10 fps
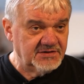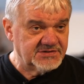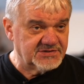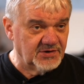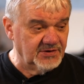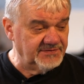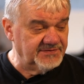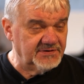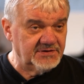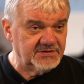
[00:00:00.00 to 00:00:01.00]

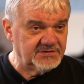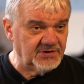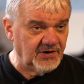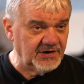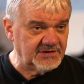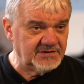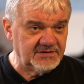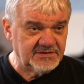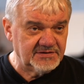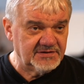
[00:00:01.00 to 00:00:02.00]
stove, toilet,
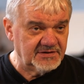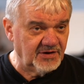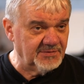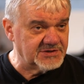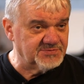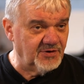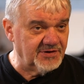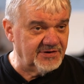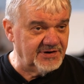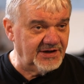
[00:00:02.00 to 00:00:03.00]
not much
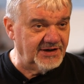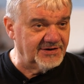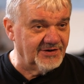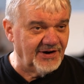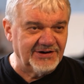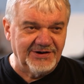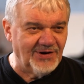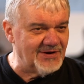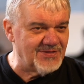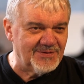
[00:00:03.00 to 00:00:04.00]
more than you need. You know, I didn't
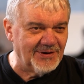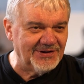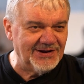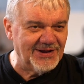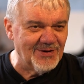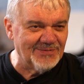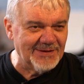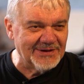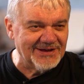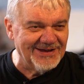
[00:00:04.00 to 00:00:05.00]
know anything about heating or
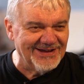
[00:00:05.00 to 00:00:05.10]
plumbing.